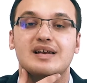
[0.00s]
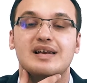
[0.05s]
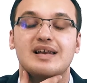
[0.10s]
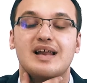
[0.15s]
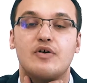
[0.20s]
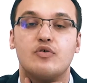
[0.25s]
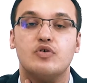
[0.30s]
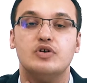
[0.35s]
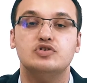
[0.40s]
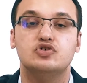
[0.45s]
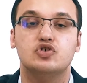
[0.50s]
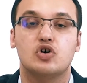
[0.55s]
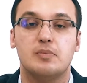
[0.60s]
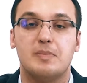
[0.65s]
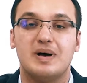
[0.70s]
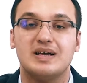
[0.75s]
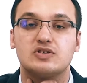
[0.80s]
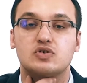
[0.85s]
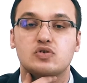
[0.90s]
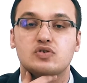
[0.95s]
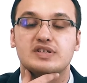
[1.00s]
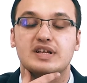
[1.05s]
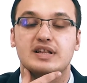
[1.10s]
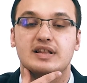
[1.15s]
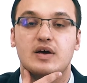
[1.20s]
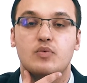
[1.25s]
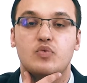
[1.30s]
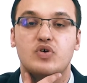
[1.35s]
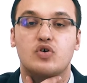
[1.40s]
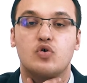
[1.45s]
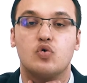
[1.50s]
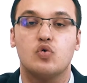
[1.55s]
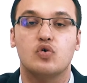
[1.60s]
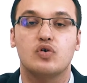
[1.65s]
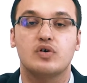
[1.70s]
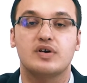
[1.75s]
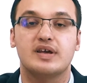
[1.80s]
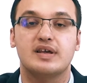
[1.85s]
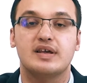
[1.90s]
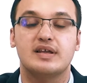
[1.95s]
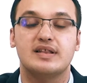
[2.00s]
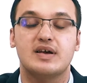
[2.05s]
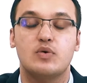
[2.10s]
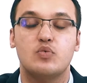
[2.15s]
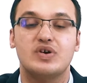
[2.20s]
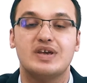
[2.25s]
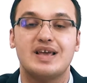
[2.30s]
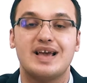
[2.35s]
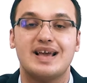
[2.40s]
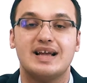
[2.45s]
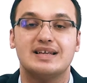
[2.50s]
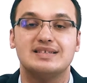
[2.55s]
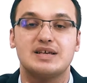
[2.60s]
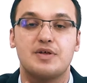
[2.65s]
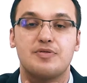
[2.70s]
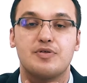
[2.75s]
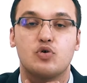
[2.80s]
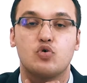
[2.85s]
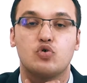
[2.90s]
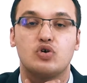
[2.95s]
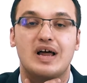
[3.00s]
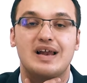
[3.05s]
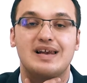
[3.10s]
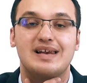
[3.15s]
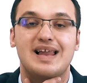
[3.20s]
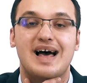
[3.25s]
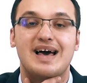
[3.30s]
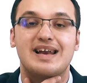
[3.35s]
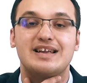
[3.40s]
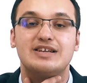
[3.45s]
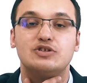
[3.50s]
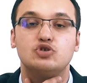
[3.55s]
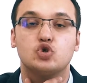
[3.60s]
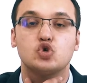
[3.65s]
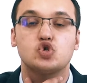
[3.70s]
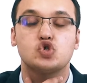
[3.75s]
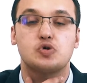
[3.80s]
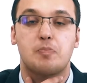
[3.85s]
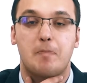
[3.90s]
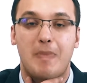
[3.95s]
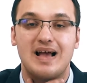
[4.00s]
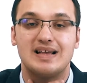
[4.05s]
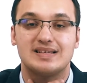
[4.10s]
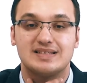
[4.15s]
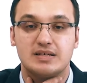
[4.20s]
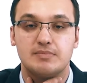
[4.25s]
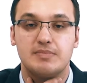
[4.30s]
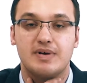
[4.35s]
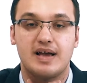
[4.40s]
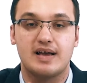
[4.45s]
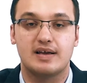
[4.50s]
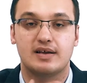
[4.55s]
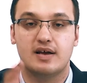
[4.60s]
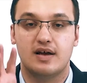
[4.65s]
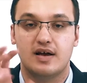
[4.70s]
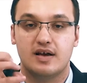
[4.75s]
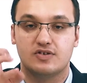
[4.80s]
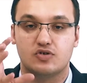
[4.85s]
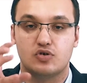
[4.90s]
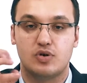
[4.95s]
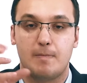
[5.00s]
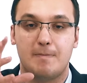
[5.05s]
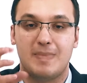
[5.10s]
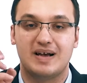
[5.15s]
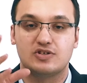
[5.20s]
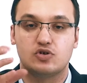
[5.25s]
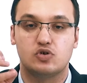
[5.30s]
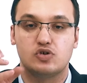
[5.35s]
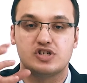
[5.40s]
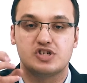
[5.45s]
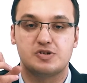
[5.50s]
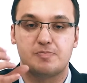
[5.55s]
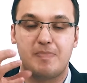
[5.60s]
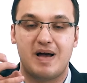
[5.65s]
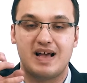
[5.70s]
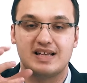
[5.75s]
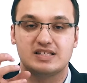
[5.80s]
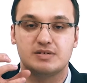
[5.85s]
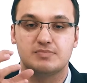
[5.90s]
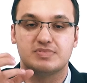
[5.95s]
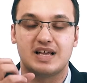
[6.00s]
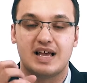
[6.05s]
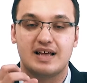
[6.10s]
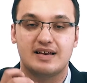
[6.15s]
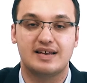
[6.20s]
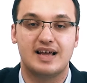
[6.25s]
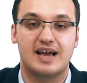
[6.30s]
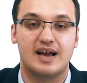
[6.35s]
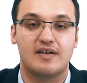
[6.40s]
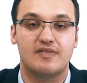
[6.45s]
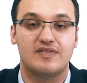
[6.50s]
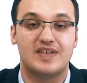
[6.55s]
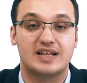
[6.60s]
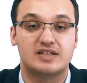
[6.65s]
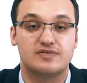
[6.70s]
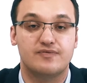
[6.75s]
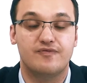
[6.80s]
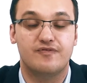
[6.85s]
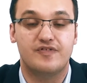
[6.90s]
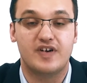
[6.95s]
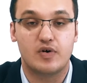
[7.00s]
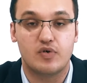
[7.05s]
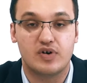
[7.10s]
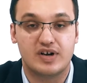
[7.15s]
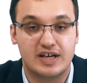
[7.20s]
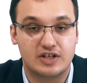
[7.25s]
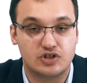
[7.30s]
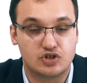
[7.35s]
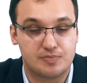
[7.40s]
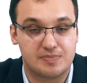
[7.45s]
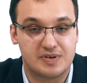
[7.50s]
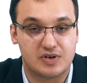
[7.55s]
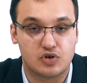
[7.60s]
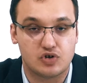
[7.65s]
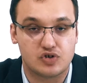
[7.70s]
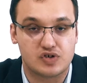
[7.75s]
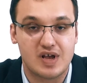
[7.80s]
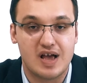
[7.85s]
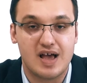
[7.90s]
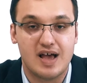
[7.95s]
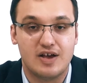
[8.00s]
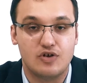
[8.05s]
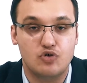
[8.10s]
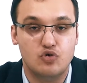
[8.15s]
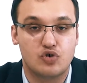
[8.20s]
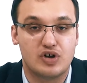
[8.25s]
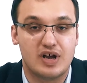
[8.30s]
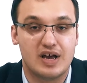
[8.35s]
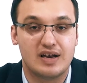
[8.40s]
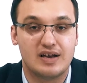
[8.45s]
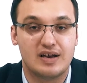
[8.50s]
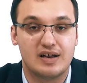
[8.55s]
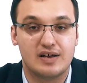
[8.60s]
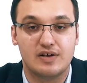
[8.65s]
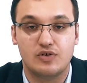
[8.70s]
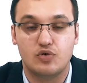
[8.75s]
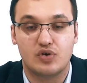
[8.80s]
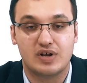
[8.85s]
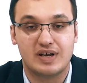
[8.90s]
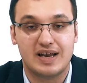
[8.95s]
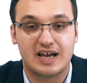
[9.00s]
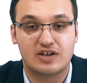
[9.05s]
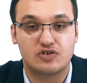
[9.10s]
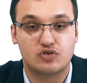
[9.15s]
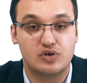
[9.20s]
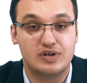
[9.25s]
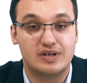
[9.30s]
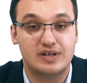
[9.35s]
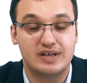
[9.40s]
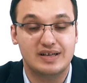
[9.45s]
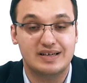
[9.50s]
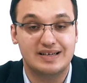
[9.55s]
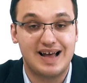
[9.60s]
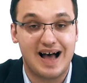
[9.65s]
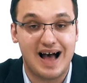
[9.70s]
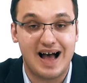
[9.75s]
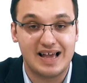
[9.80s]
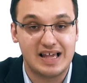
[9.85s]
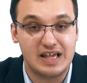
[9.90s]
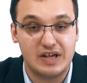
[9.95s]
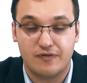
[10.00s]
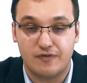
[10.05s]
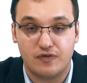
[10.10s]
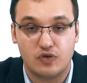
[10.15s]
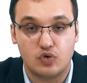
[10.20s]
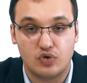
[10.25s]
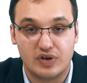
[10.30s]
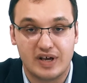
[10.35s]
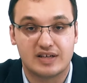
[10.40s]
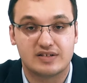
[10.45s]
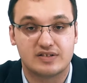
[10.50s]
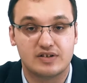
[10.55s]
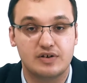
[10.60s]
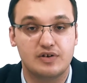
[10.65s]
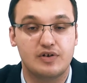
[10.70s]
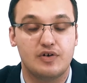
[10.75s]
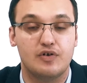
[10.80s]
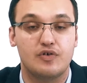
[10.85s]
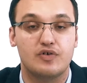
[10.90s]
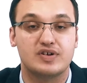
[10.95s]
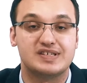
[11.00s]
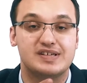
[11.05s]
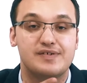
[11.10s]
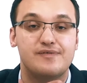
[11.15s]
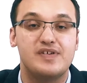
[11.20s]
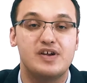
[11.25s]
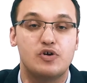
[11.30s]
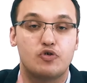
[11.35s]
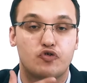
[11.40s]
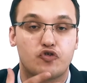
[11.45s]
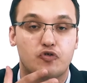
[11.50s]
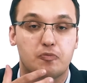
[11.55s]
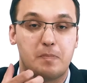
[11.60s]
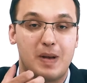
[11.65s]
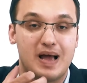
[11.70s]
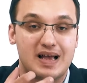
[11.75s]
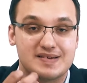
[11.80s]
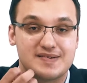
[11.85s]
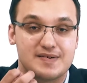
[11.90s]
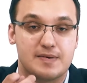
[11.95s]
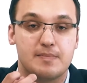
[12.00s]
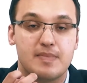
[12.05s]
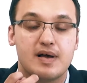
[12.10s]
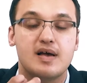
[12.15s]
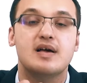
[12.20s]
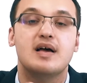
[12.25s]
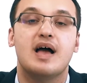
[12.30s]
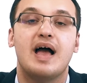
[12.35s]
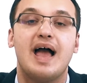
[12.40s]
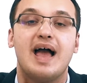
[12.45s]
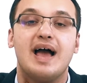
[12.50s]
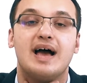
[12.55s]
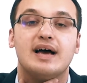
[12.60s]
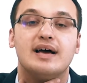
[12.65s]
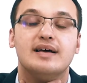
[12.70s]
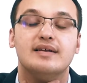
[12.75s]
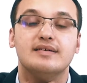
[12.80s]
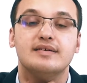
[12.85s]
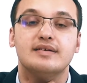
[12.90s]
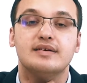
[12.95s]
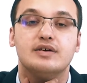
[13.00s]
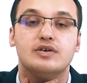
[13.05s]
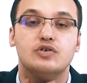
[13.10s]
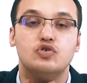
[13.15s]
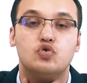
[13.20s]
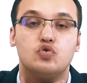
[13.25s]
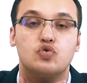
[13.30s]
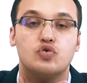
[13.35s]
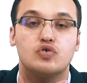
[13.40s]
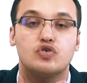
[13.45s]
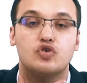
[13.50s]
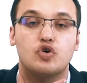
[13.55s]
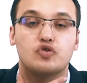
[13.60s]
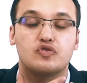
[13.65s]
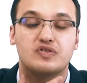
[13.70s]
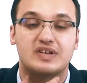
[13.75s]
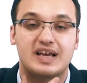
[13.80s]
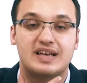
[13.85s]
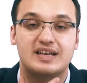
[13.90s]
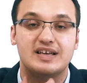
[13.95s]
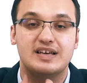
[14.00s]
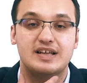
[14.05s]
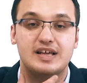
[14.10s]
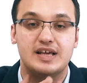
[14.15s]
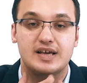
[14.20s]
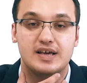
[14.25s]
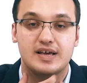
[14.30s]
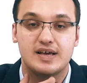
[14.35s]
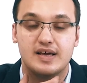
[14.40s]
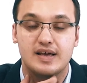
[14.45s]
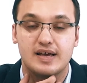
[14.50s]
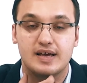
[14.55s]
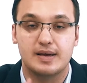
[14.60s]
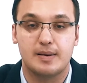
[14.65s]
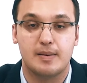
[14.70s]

the laryngeal muscles, and then we call then we can get something called a laryngospasm, so the muscle spasms, and that's very dangerous because you can you can actually die if you get a uh, severe spasm and uh, you don't get any